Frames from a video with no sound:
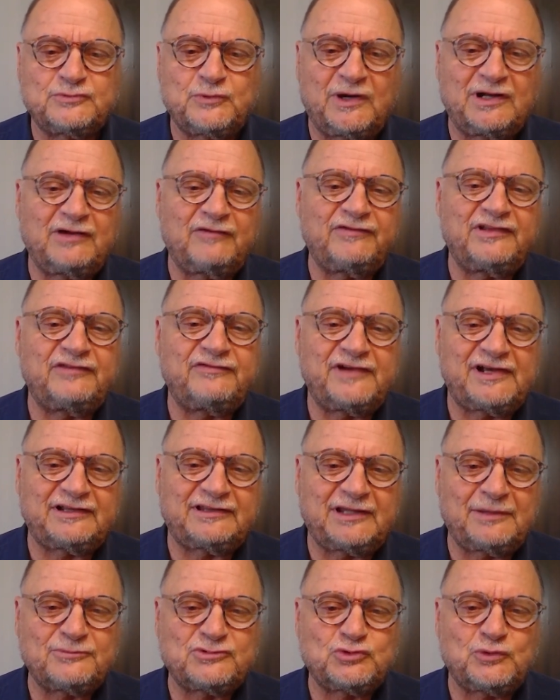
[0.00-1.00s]
One of the
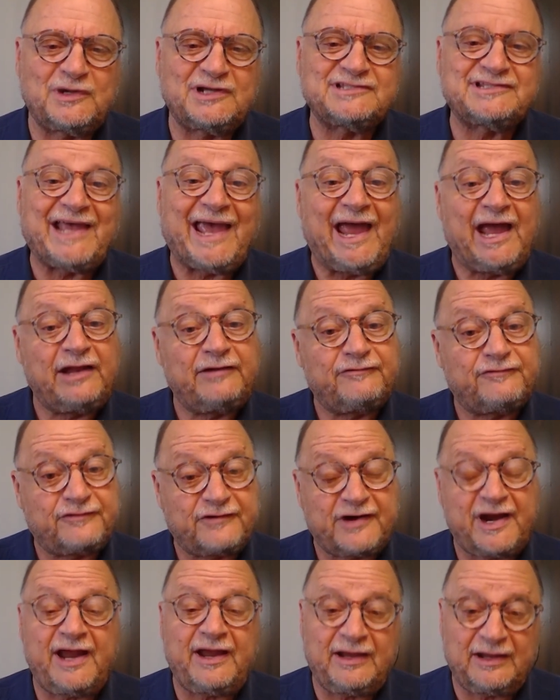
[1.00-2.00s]
victims was Anne
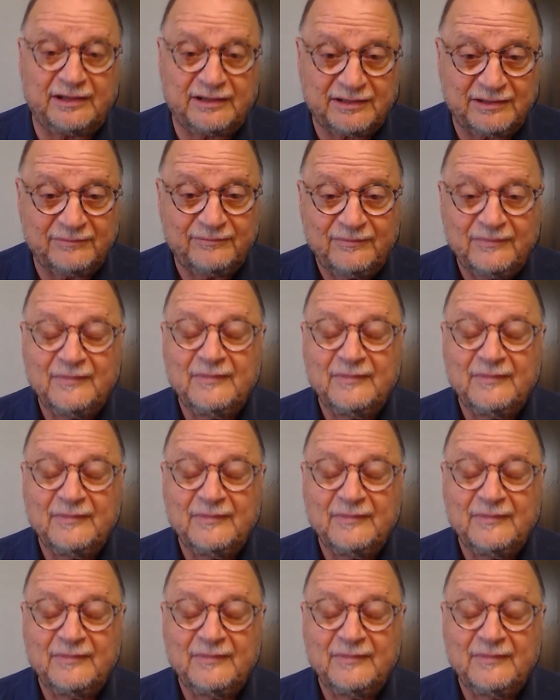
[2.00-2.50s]
Frank,